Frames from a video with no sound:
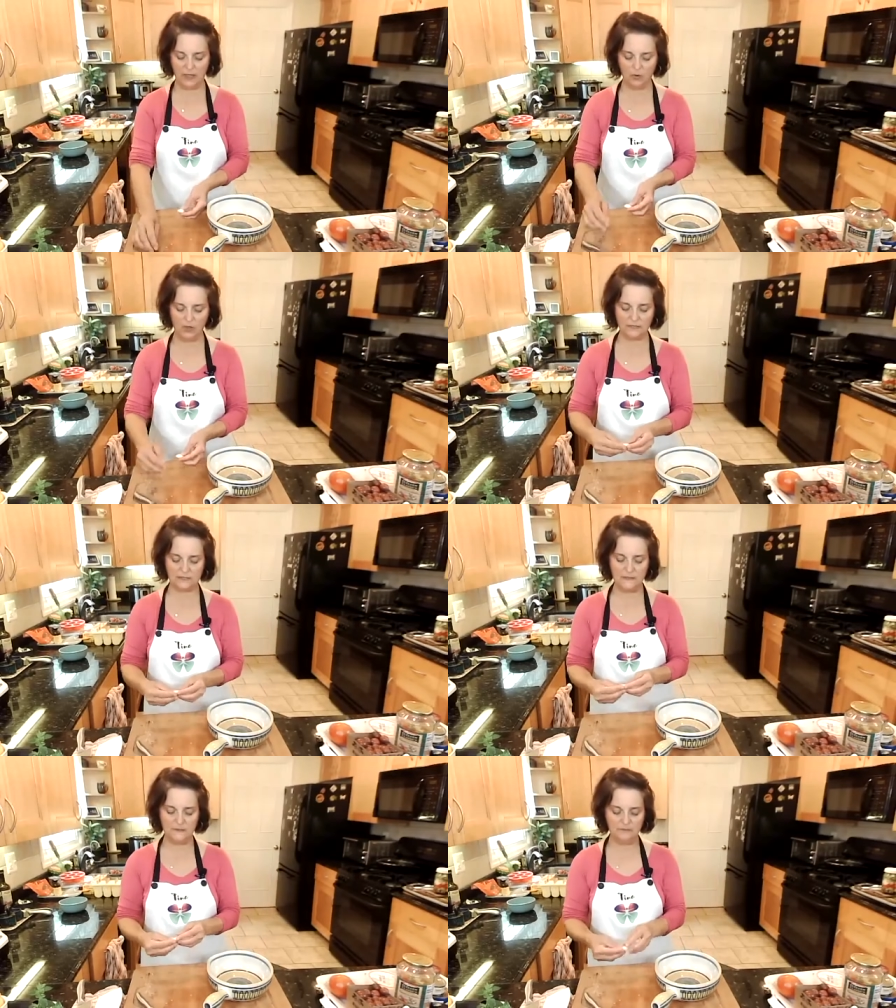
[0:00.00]
that was.
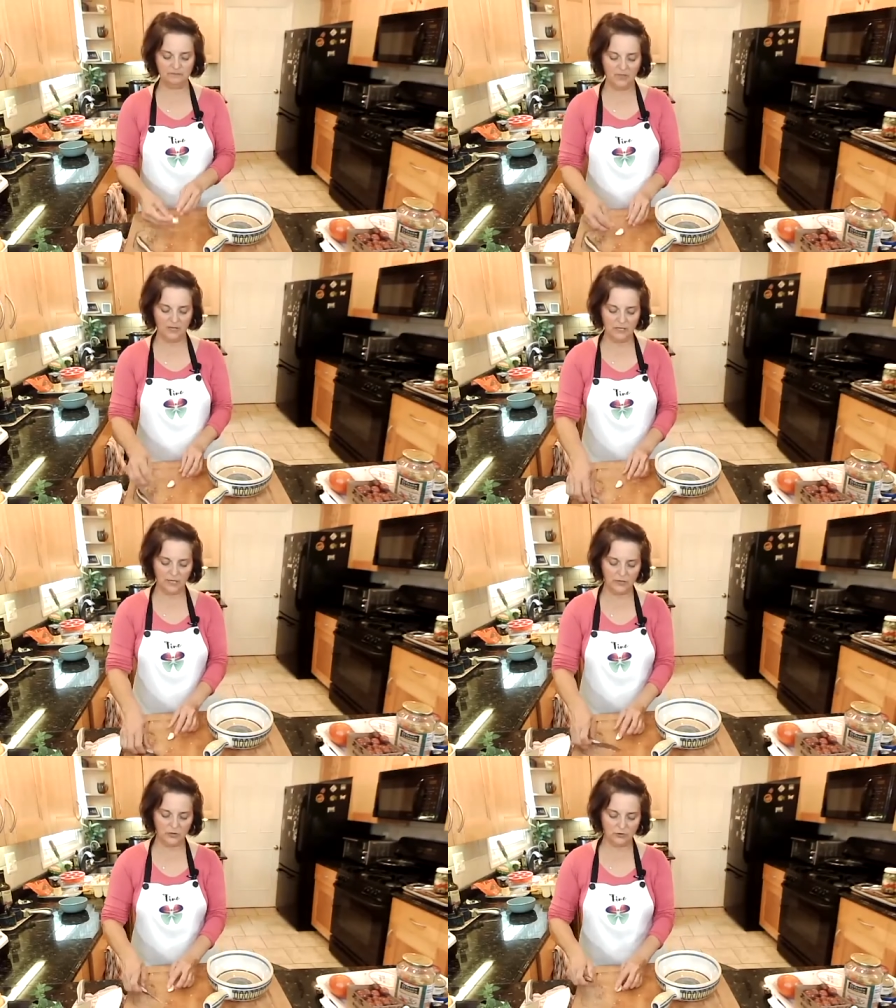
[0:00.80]

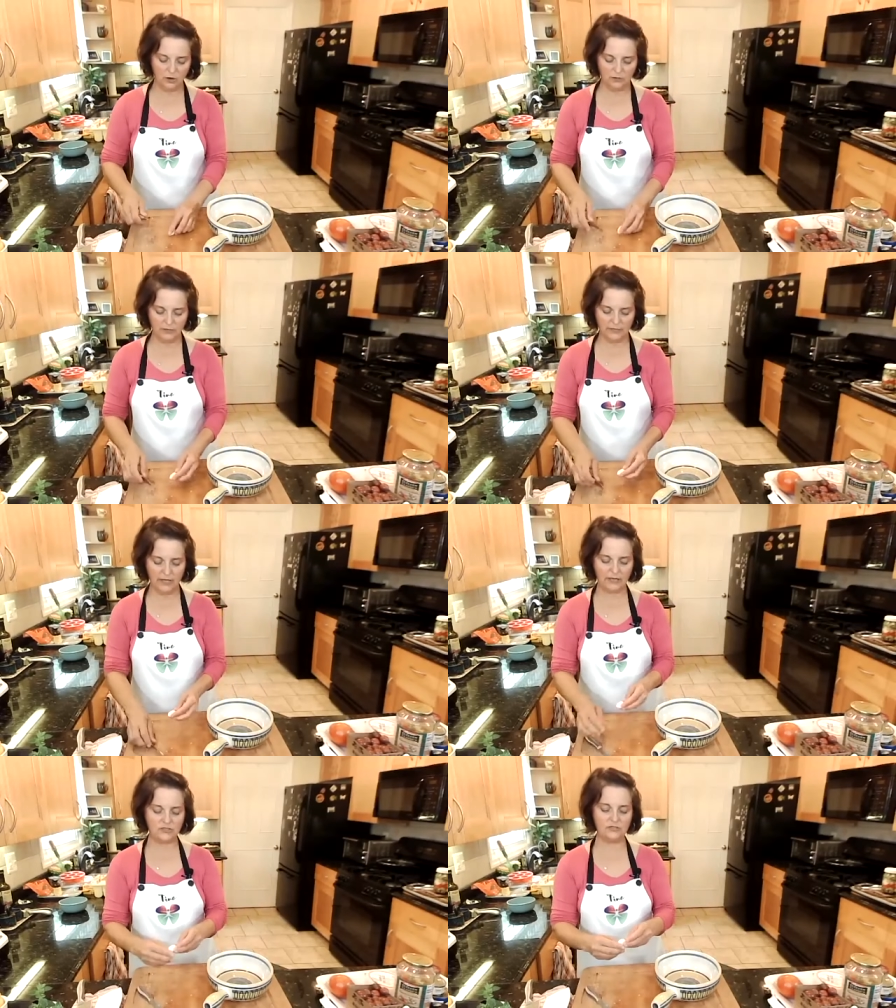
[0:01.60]
Cut your garlic.
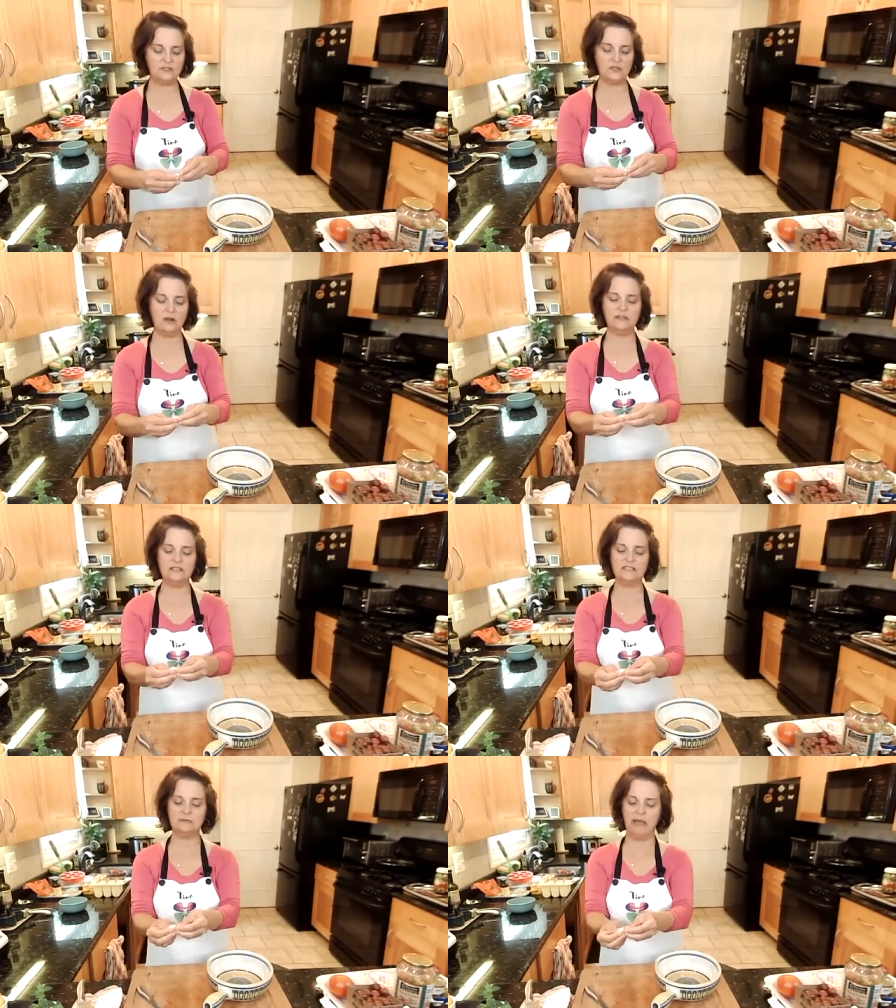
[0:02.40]
Actually, it's already
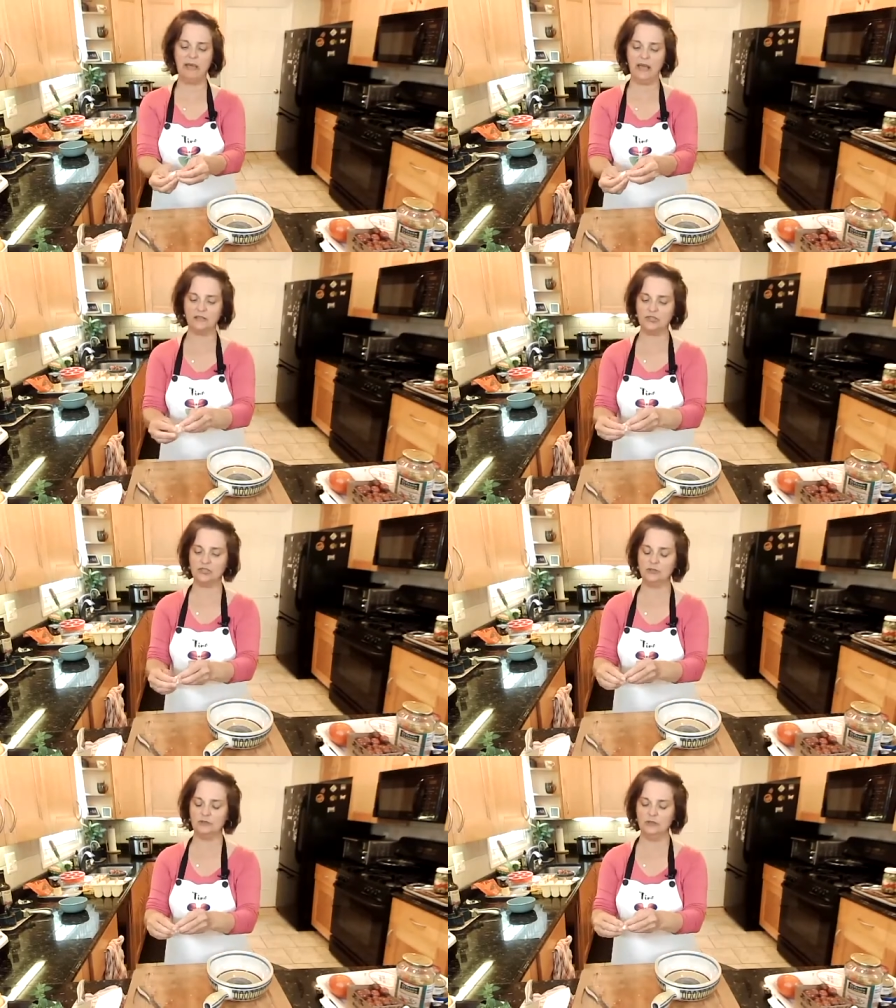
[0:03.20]

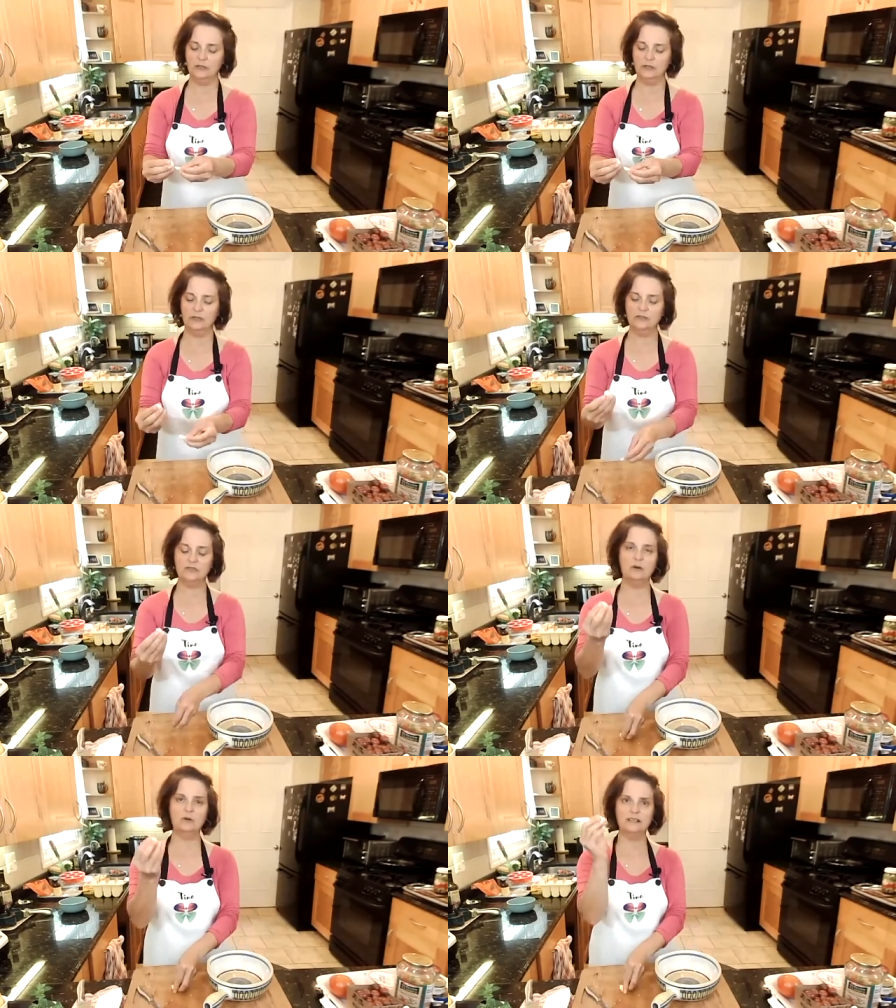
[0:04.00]
smashed,
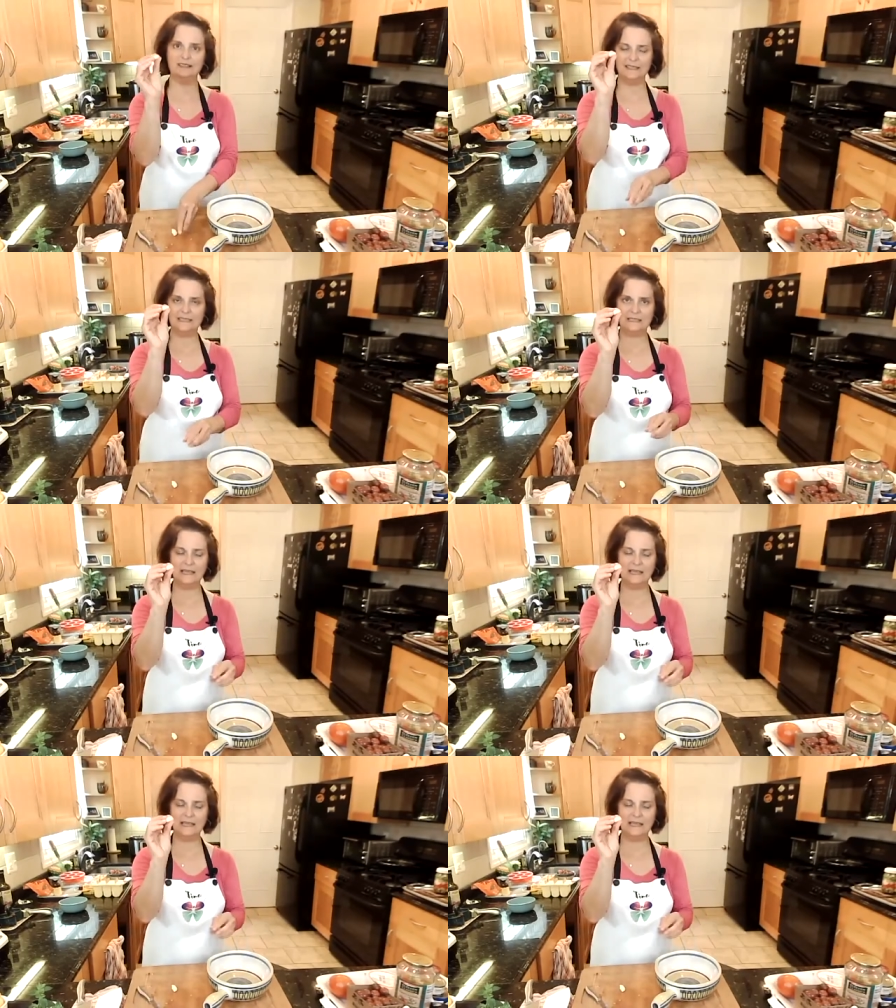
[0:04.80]
so it's in